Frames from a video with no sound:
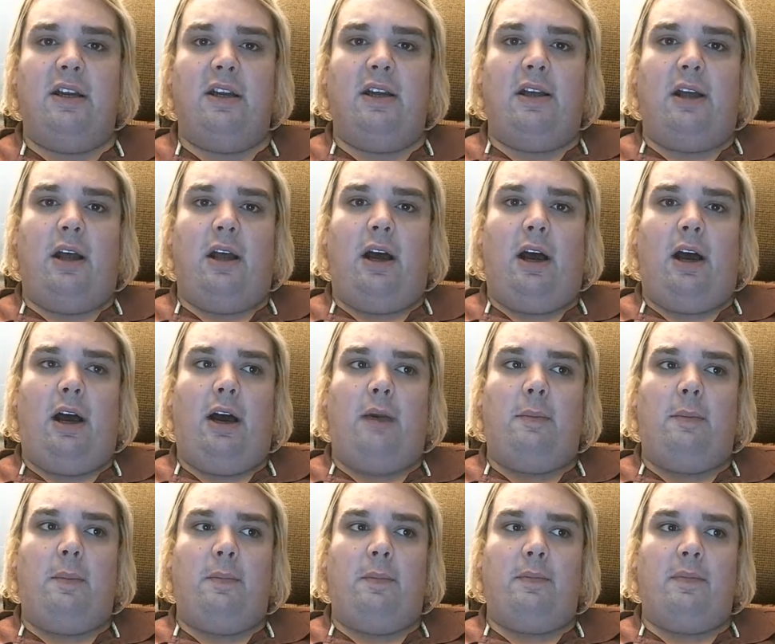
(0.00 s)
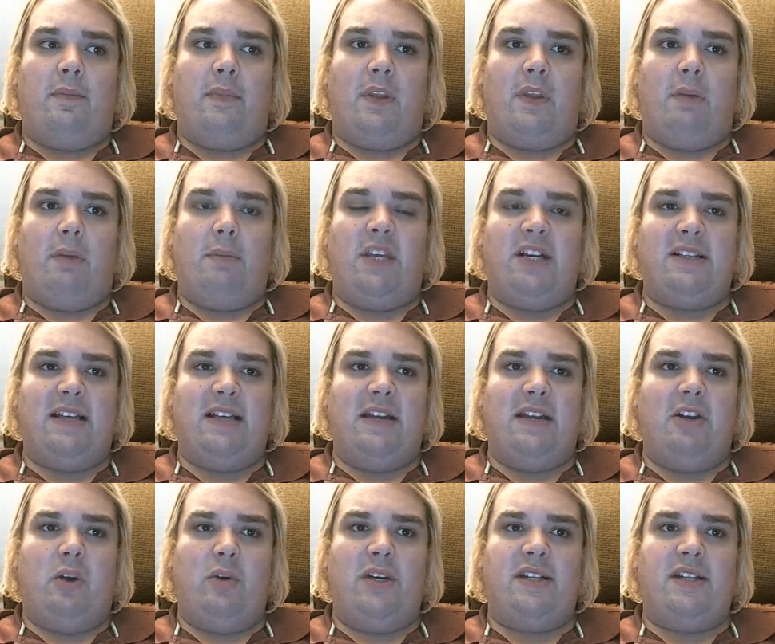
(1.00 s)
um, because I
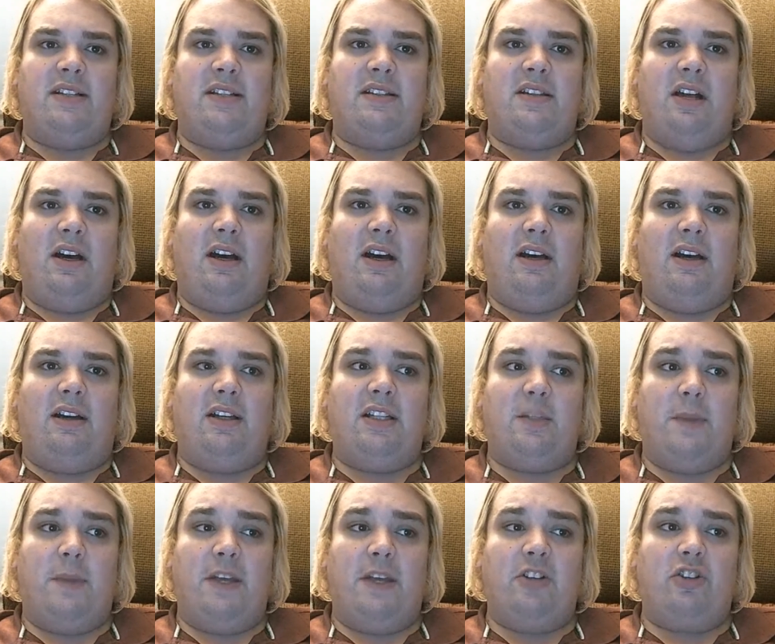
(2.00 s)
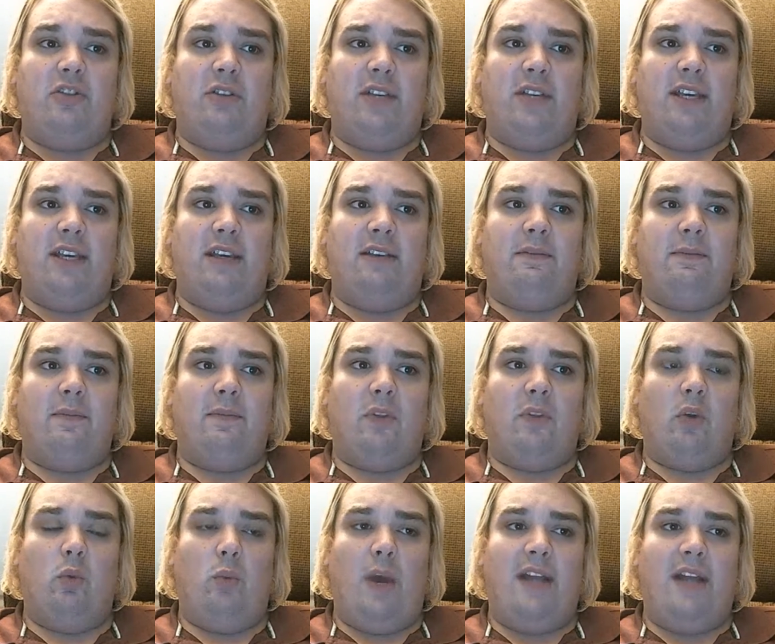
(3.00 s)
noticed, uh, especially
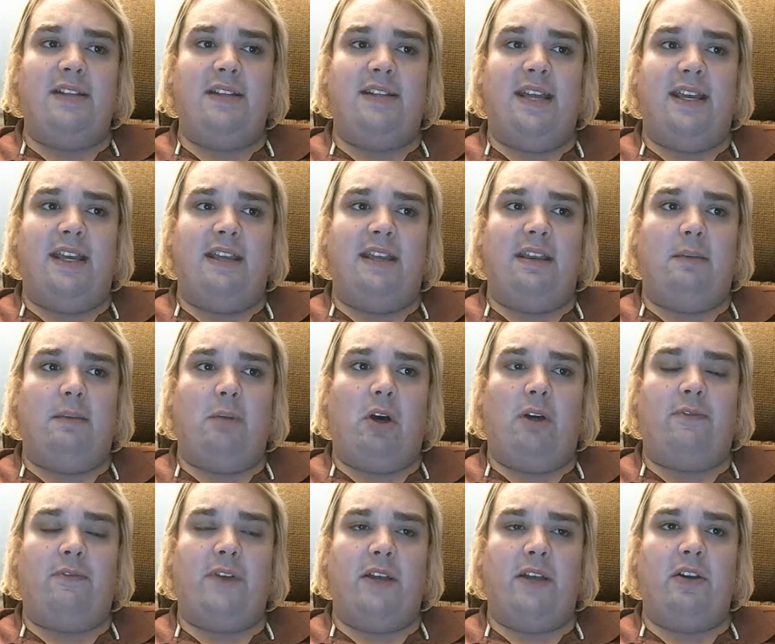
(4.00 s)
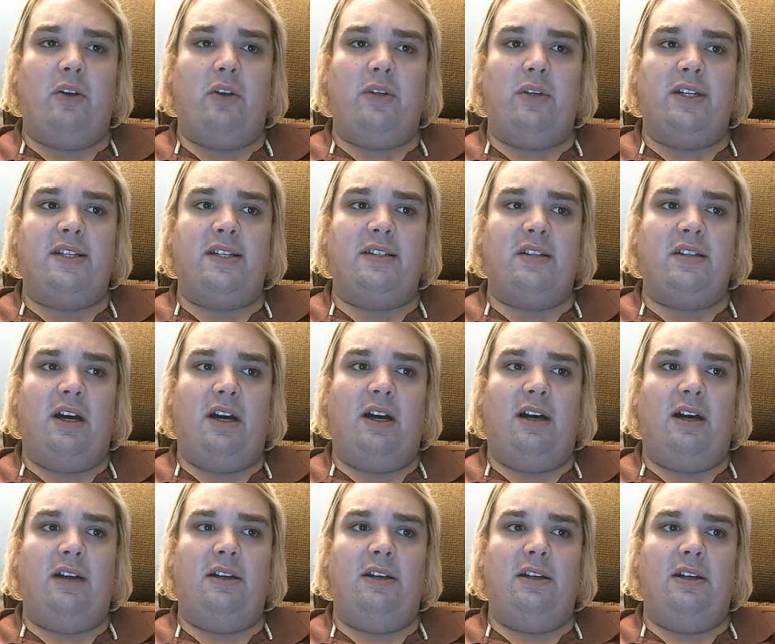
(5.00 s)
when taking them off. I noticed uh,
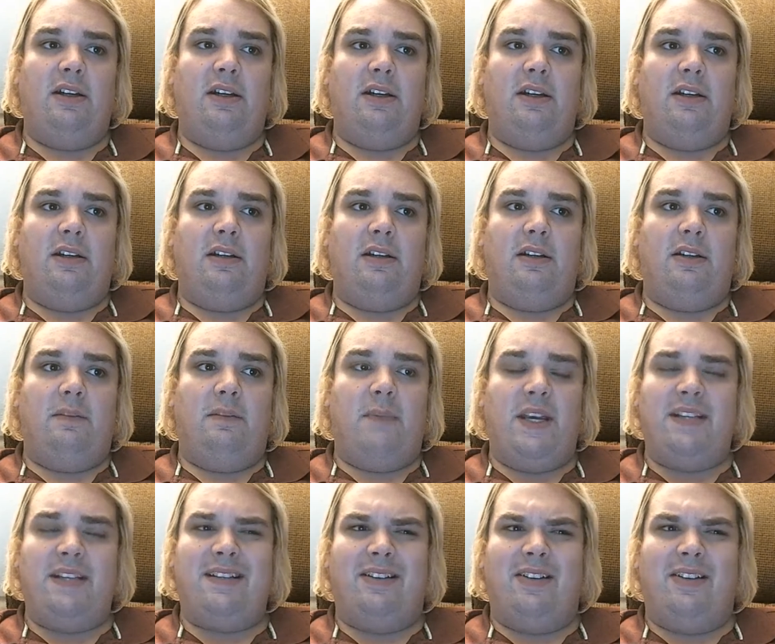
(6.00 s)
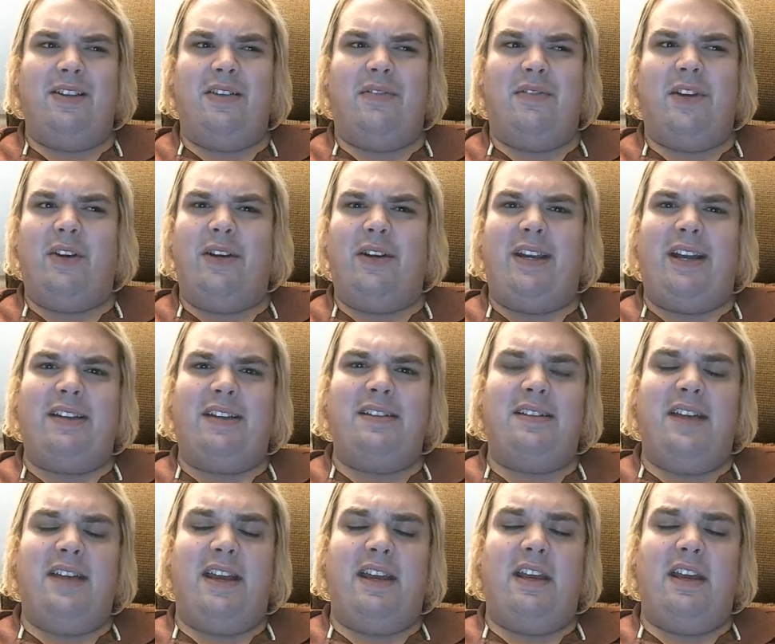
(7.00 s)
basically the very next
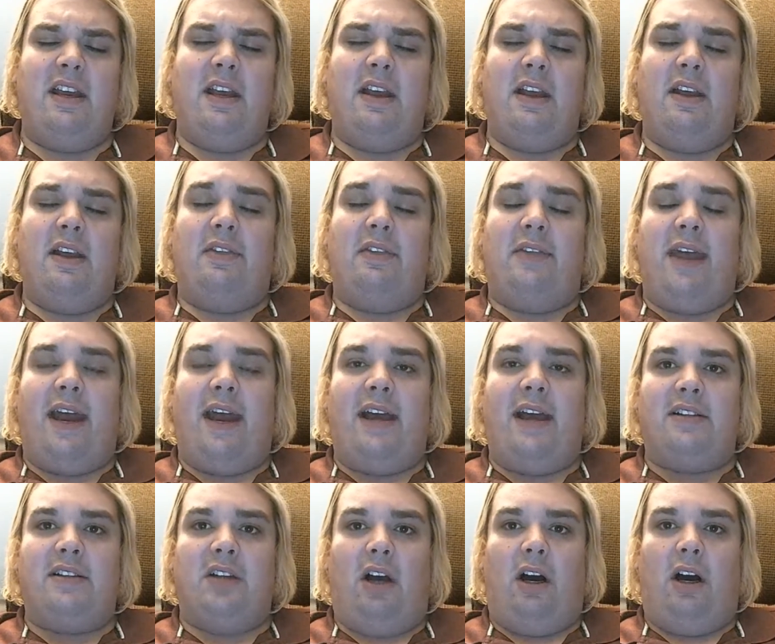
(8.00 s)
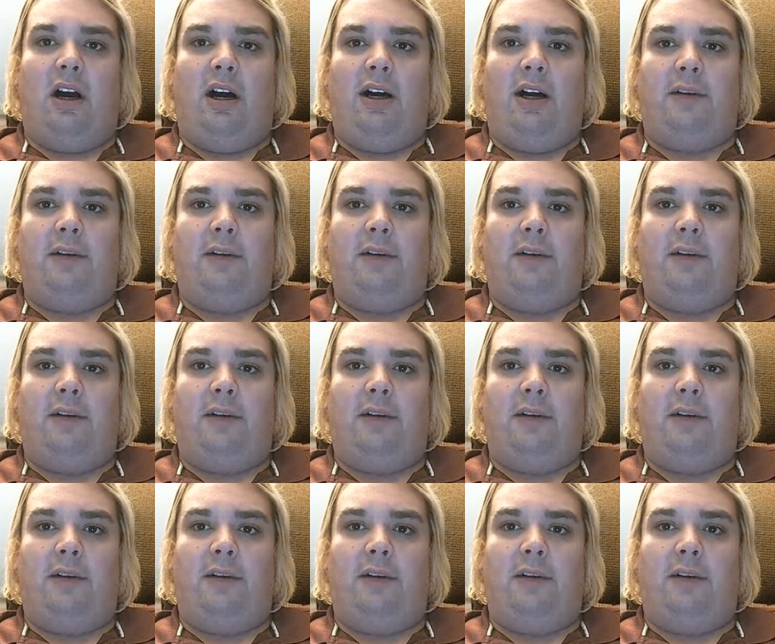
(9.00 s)
day that uh,